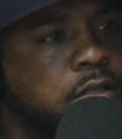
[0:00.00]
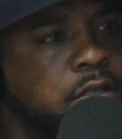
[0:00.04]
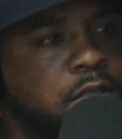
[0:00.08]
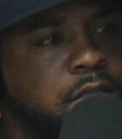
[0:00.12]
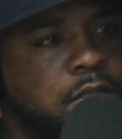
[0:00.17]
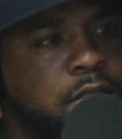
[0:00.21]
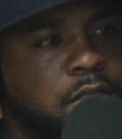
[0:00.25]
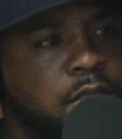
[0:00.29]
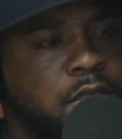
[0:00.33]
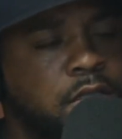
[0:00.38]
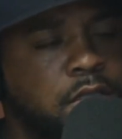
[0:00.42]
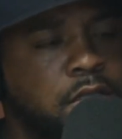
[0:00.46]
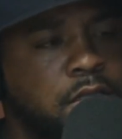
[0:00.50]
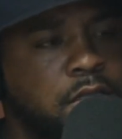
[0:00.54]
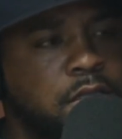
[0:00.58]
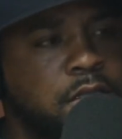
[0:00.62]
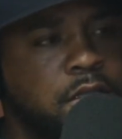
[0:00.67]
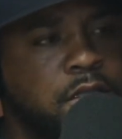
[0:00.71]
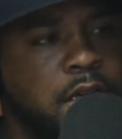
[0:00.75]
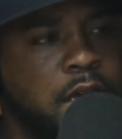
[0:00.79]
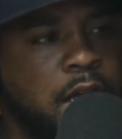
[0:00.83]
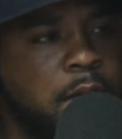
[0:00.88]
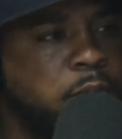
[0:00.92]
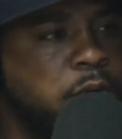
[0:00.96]
Right.
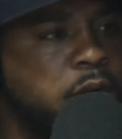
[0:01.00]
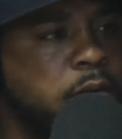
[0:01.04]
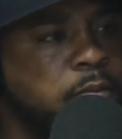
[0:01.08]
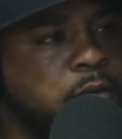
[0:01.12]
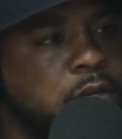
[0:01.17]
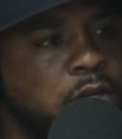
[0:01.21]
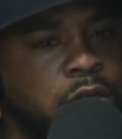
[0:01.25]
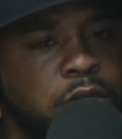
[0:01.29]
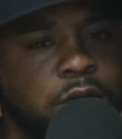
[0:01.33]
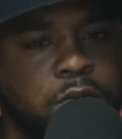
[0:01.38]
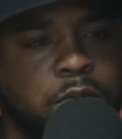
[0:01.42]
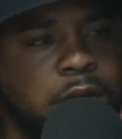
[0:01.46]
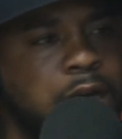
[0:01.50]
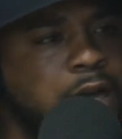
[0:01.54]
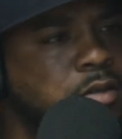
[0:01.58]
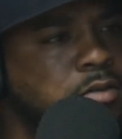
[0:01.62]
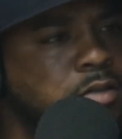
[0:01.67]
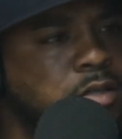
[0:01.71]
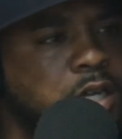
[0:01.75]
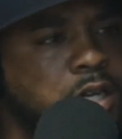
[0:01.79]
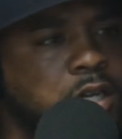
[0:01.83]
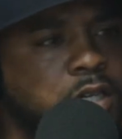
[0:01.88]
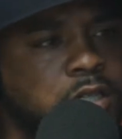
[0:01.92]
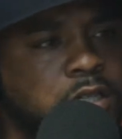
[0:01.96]
I'm coming home,
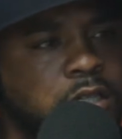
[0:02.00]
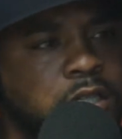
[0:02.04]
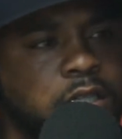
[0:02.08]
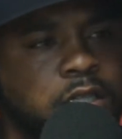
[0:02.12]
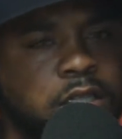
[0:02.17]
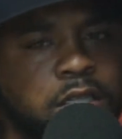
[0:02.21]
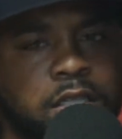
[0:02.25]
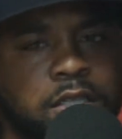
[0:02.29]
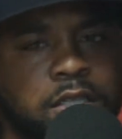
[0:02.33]
house not clean,